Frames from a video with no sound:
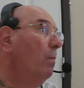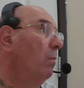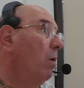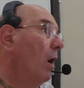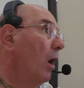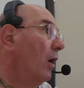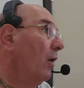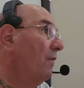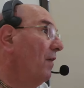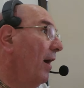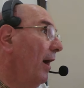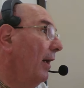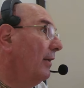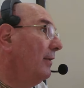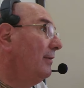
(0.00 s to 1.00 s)

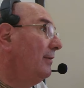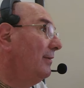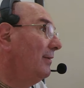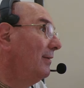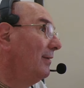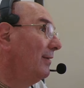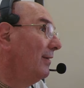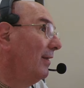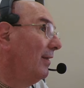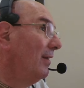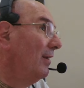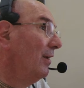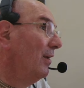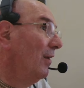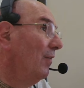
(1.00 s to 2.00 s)
Bhagavan,
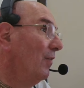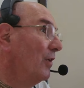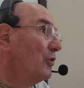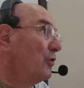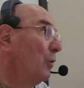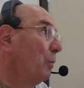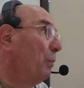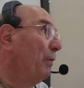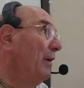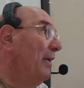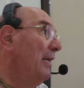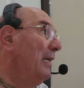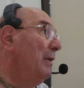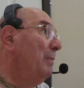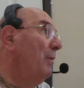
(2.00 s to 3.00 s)
the
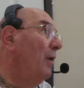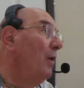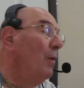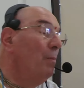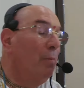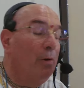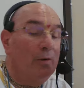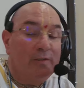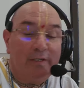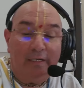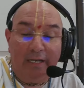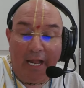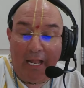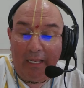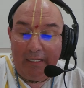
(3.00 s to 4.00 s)
Supreme
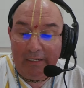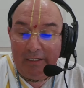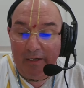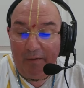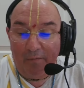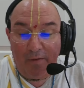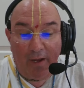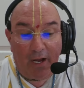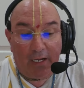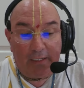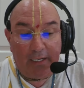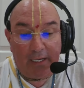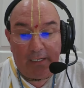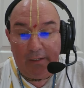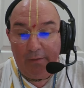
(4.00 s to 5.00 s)
Personality of
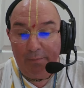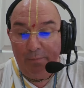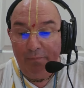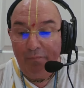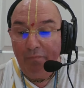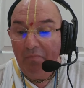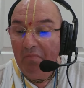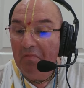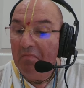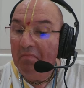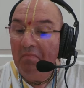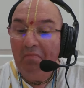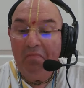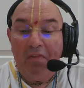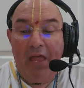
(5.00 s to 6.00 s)
Godhead,
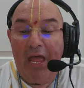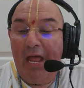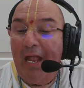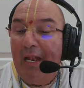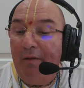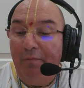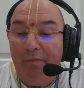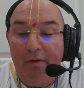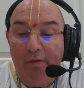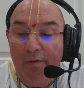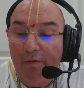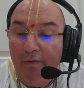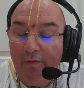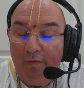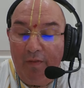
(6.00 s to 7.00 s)
then
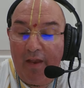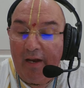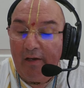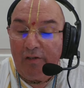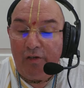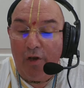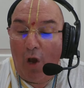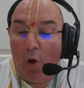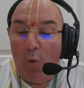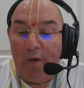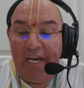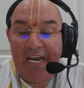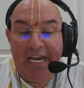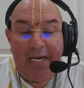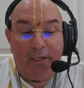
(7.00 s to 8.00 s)
there's no
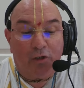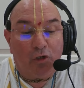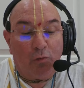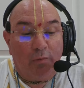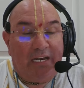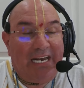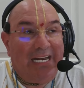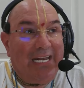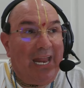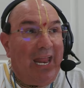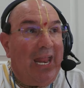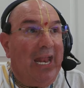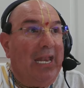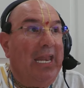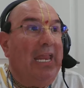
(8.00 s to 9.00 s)
need to read
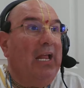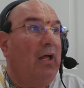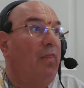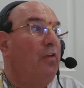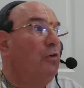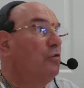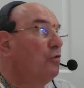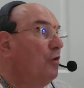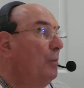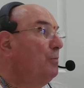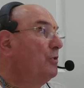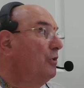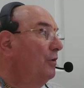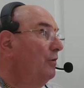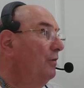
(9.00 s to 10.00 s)
any other
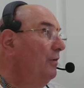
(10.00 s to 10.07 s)
scripture.